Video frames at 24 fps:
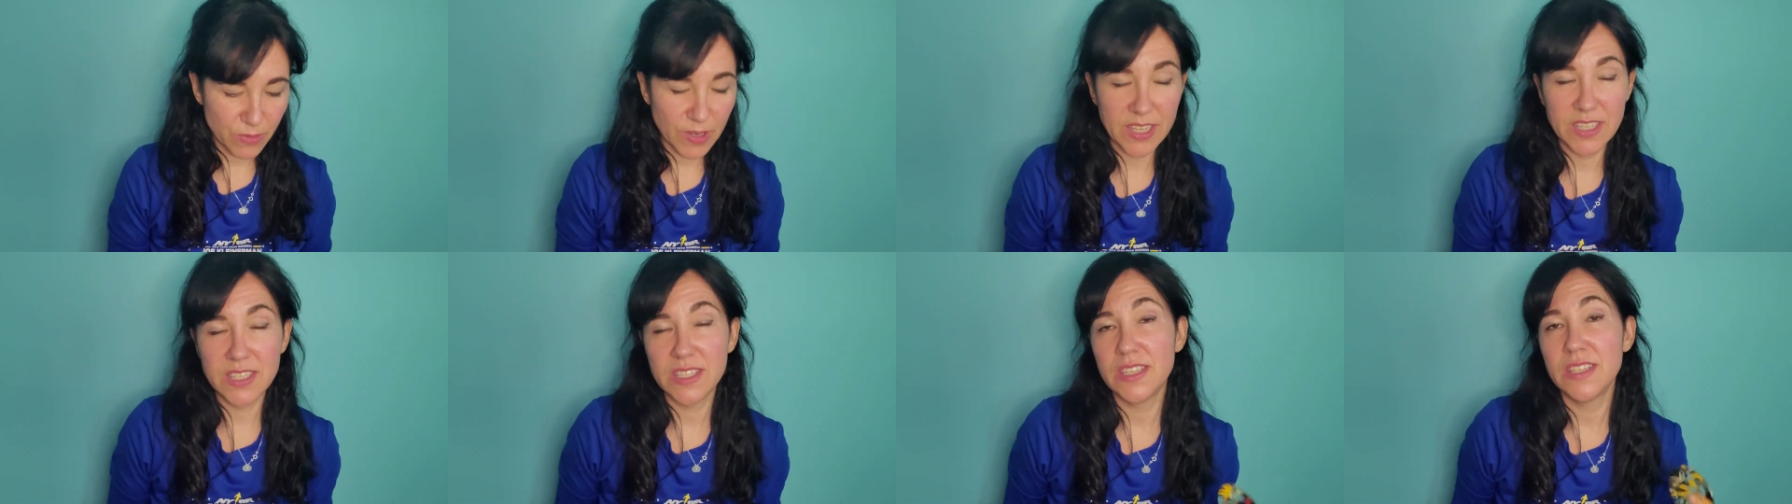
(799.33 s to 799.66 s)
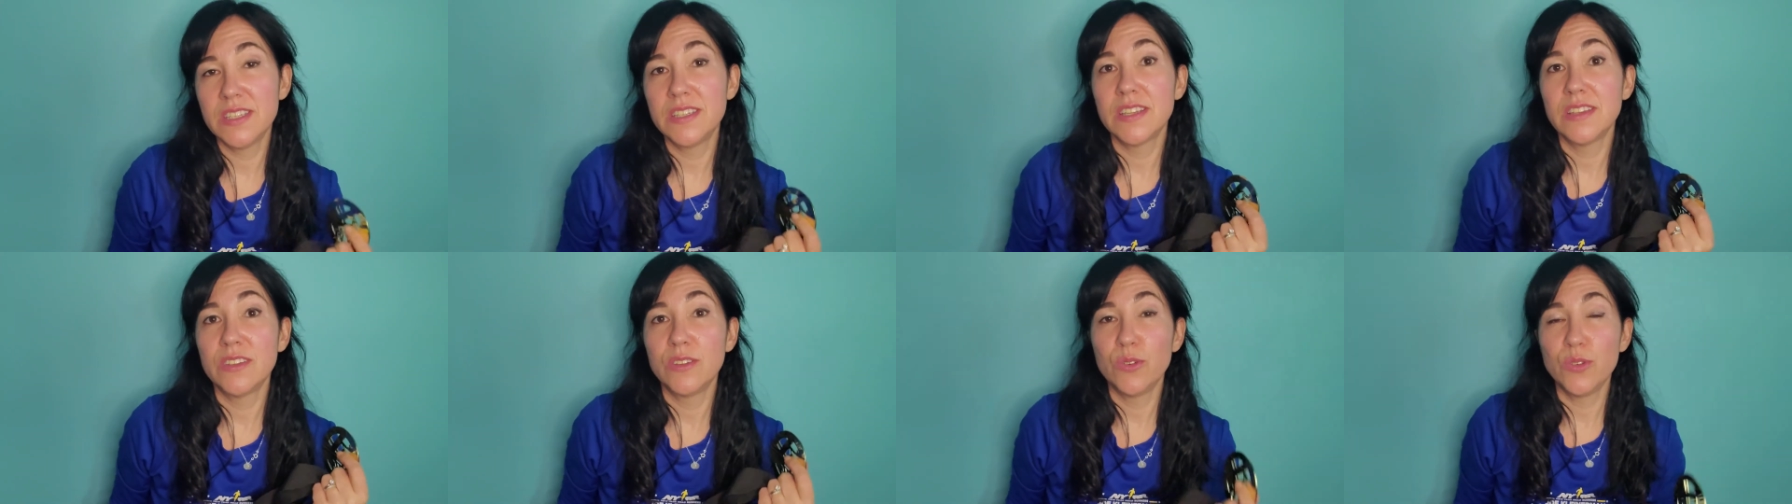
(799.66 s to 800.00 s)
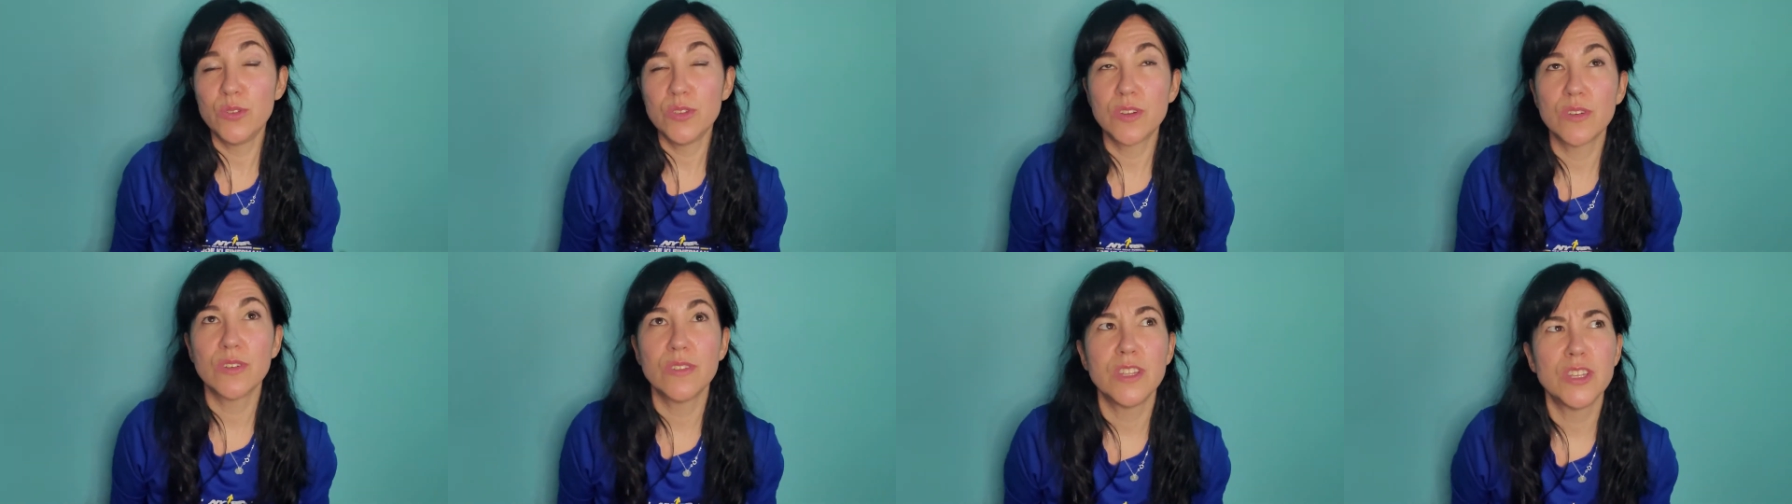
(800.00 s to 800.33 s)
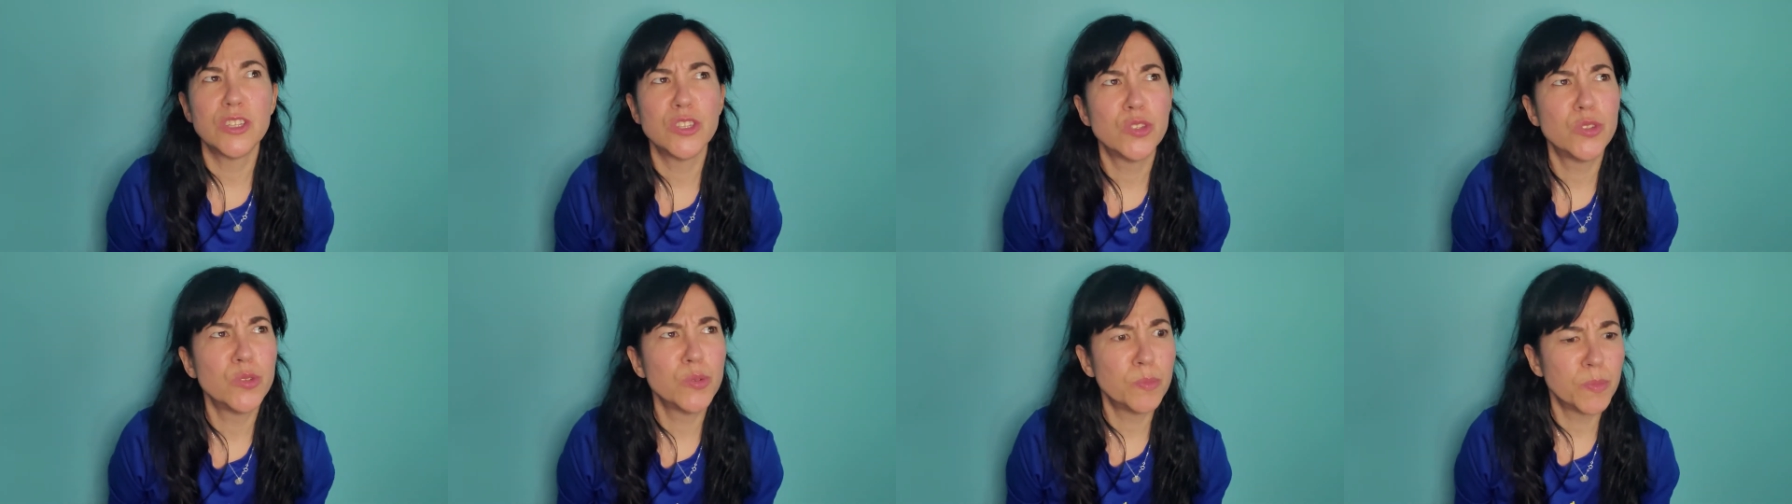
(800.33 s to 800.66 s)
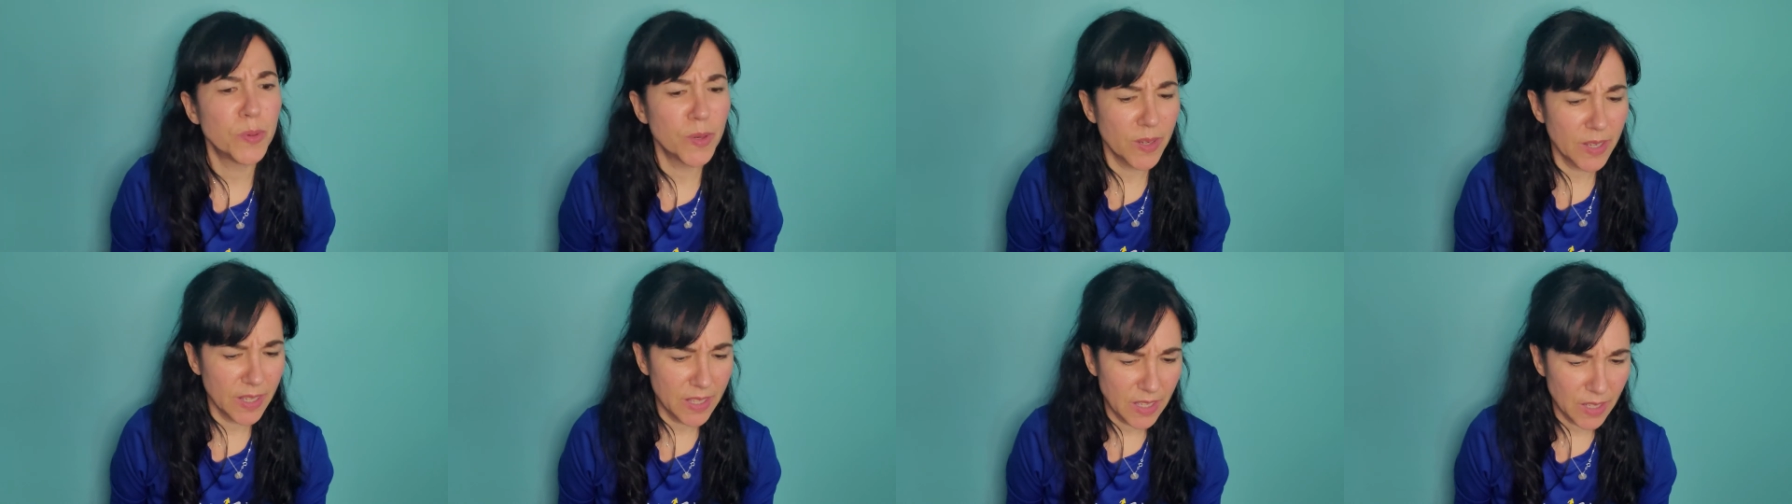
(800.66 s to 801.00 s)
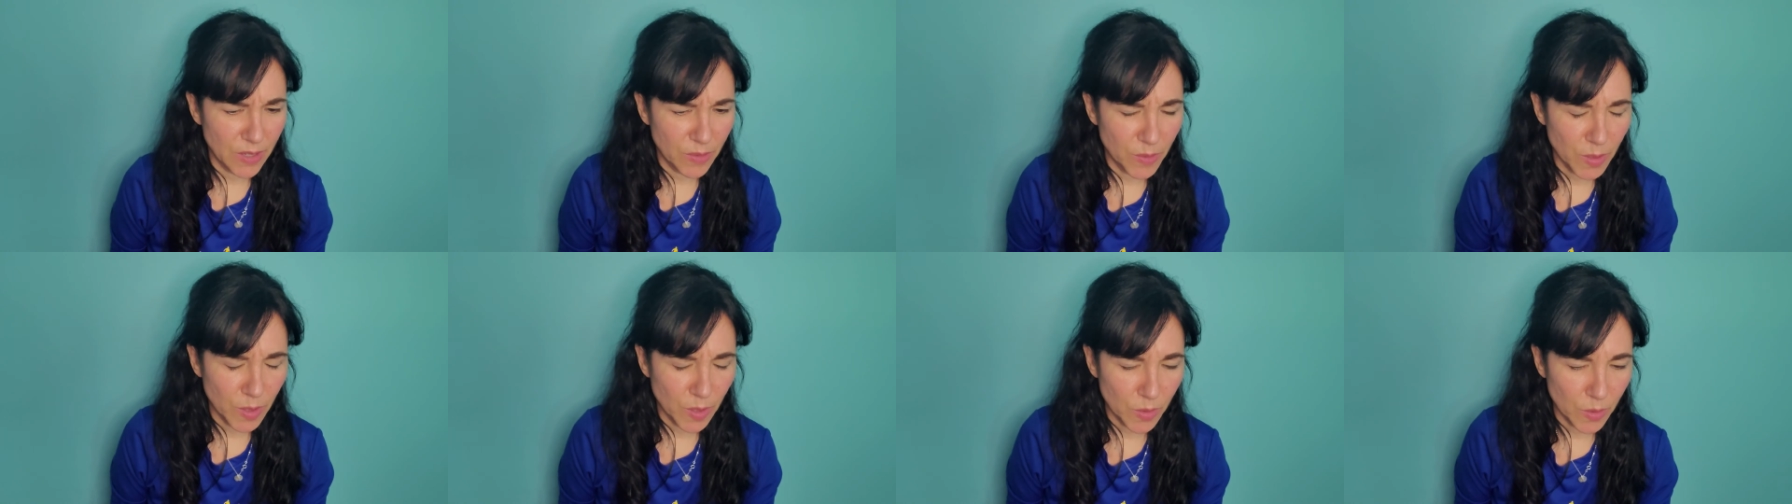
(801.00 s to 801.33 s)
races and those are the
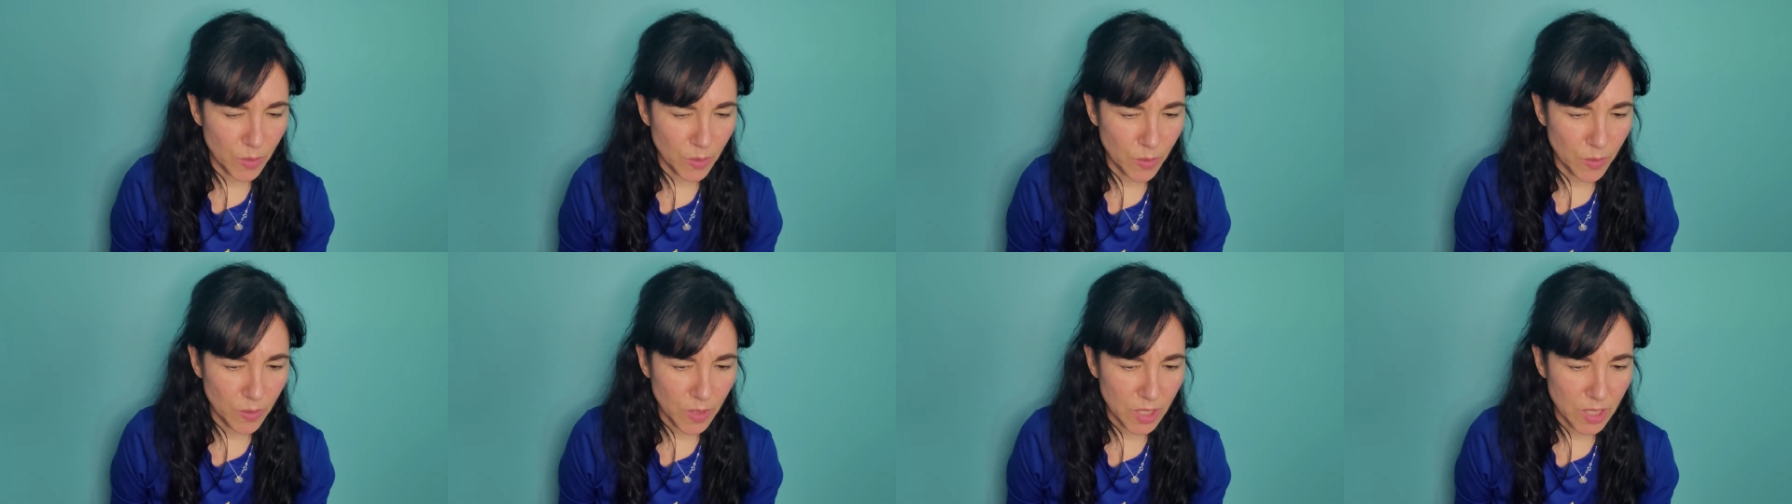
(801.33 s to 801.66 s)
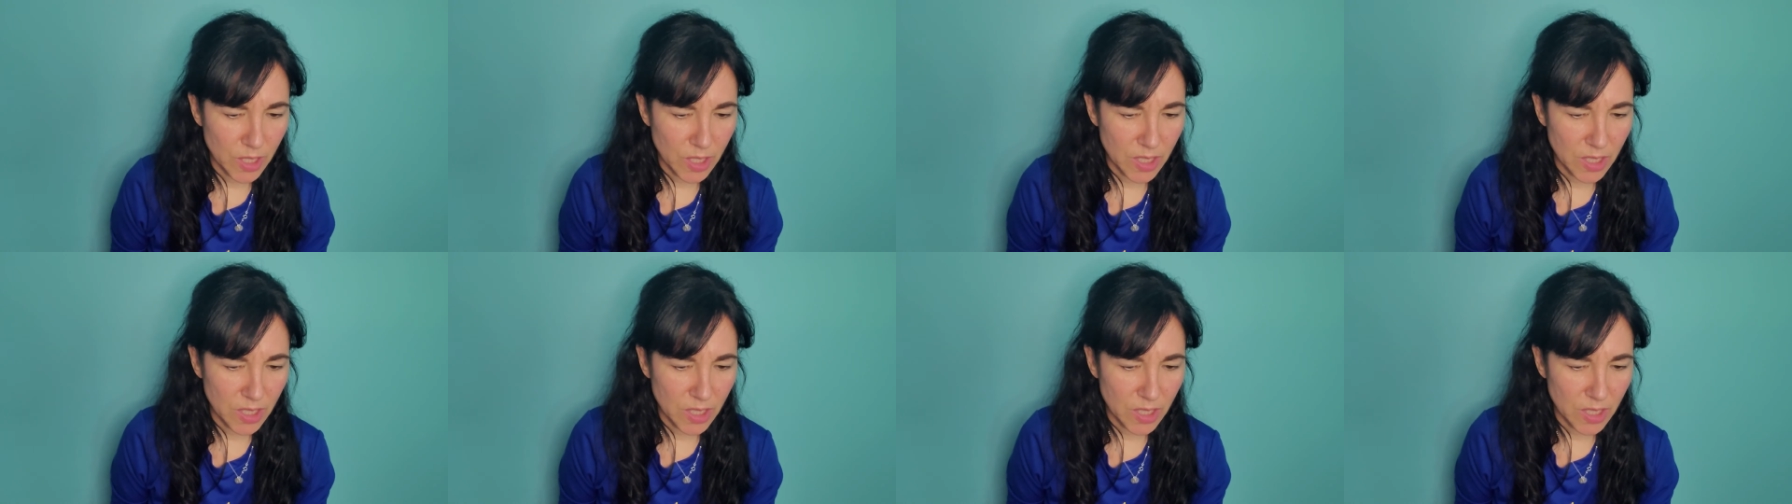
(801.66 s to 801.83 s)
superhero